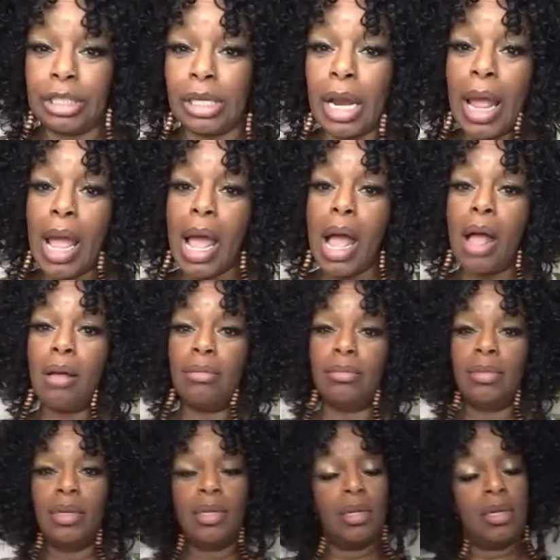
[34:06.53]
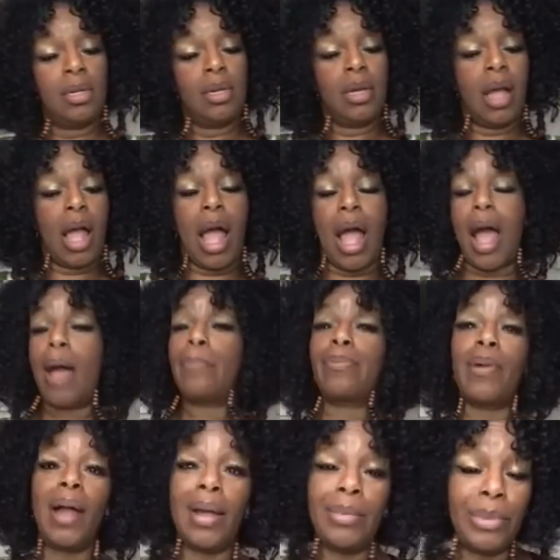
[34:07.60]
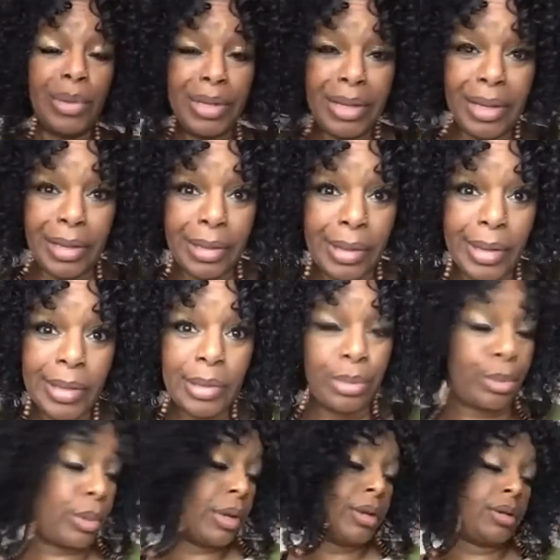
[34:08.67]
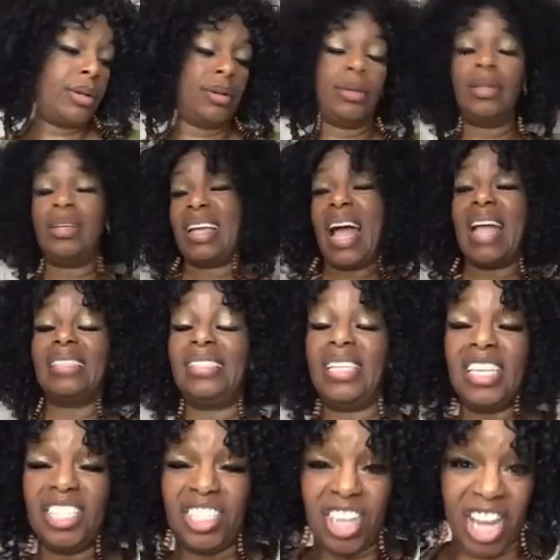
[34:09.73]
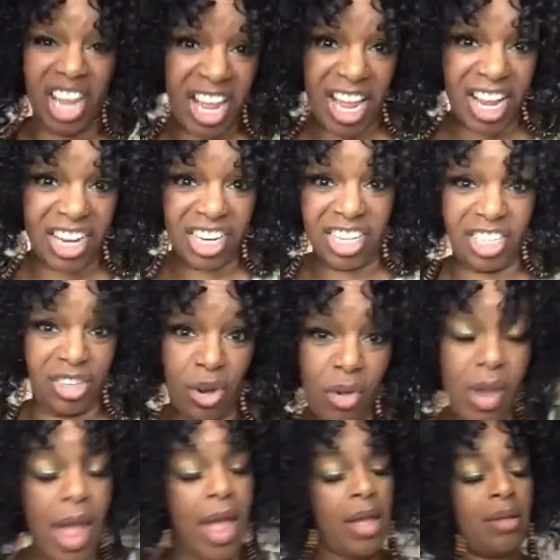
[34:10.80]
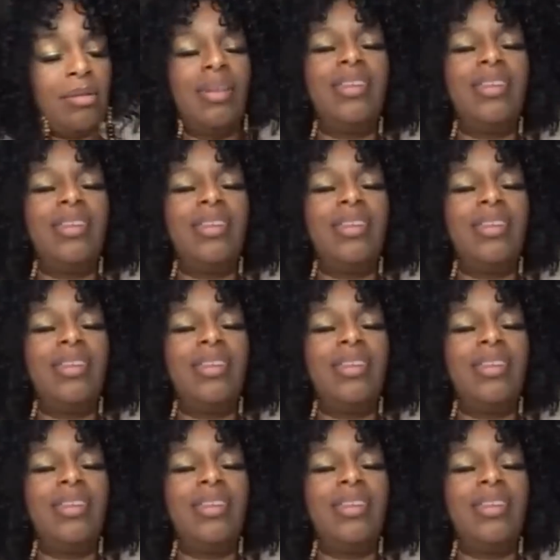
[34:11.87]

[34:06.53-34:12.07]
Shall? I probably want to get this one. Look, I teach English, okay?